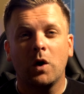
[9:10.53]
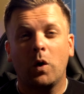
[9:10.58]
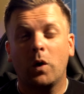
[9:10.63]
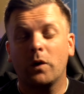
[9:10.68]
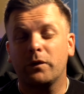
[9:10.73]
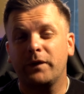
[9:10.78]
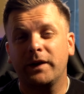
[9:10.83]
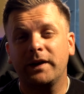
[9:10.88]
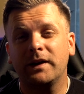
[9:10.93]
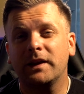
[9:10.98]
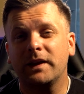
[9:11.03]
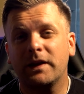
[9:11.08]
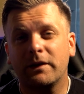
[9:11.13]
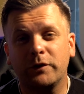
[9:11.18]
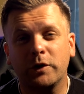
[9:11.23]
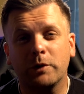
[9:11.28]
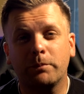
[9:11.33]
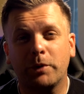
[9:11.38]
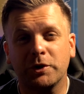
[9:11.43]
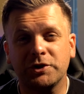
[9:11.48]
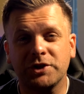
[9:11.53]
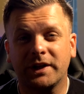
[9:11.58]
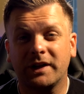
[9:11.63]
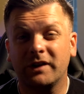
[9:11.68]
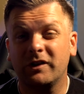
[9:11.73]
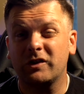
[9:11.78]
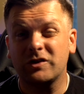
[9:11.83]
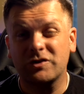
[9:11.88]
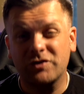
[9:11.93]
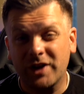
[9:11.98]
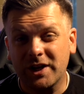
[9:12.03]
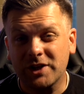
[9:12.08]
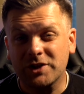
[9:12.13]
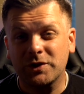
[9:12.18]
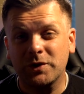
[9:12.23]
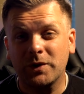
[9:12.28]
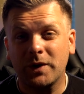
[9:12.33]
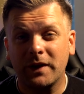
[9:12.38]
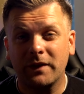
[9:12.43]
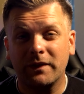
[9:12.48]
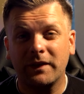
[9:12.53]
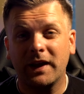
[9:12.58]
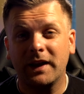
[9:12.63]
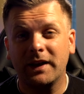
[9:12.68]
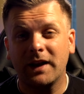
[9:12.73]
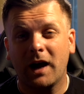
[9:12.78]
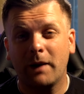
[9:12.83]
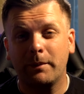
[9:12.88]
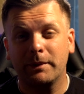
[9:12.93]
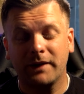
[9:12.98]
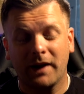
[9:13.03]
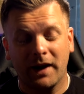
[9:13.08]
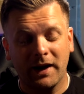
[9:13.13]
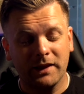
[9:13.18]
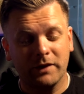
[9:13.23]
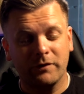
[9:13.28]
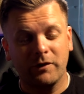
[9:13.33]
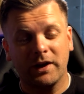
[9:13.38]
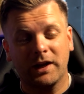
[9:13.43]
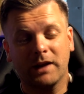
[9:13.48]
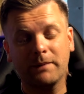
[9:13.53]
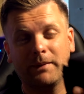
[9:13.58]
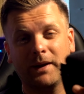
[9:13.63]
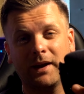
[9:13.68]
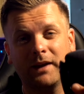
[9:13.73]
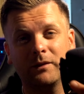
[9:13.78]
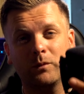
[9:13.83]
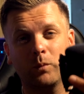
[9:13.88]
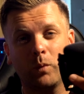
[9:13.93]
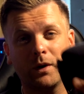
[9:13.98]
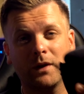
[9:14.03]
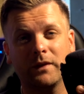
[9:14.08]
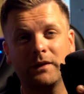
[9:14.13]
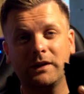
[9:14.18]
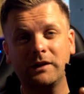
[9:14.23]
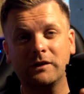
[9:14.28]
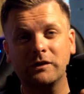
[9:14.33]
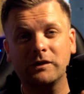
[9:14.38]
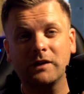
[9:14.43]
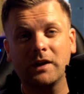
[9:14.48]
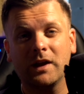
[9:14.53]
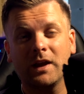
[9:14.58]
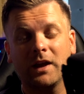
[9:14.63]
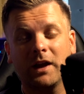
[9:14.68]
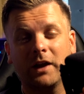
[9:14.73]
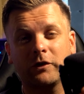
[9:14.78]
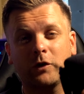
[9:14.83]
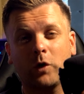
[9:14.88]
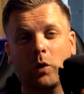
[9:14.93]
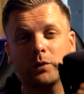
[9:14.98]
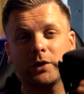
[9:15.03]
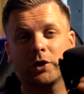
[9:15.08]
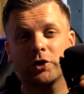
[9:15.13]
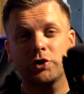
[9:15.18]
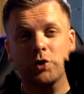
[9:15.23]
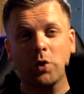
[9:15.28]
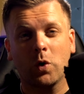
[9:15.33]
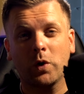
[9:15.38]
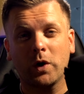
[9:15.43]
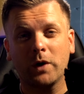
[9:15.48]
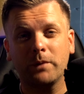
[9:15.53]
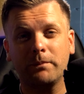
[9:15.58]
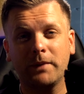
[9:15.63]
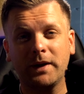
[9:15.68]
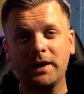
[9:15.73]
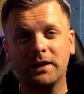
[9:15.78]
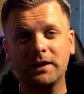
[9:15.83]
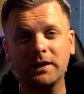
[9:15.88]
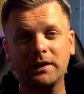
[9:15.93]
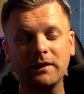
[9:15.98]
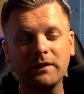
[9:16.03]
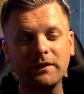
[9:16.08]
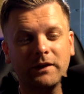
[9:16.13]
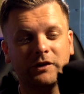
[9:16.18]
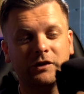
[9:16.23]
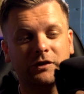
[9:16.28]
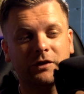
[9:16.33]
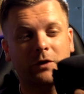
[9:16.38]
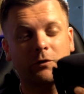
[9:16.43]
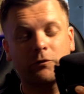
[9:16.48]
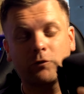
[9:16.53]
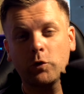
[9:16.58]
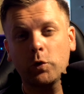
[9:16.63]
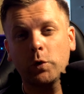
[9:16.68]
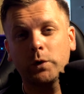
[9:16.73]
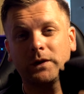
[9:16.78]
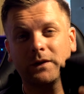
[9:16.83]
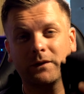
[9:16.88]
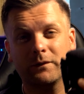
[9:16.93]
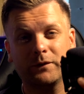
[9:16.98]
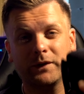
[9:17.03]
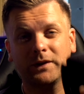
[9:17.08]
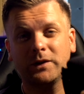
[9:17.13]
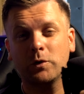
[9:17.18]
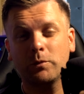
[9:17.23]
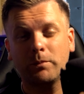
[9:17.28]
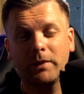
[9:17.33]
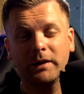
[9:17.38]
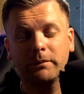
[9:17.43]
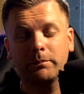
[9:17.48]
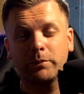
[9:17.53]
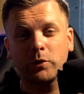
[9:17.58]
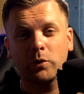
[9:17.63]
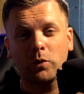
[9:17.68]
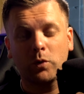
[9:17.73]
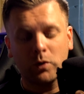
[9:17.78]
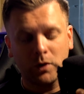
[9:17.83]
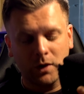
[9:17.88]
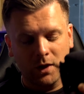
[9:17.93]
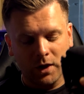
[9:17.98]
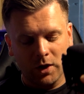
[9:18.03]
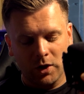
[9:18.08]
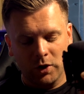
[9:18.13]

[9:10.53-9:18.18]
Or finally, if your budget can stretch to it, then I would highly recommend one of these. It's called a shotgun mic. This is a Rode Video Mic Pro.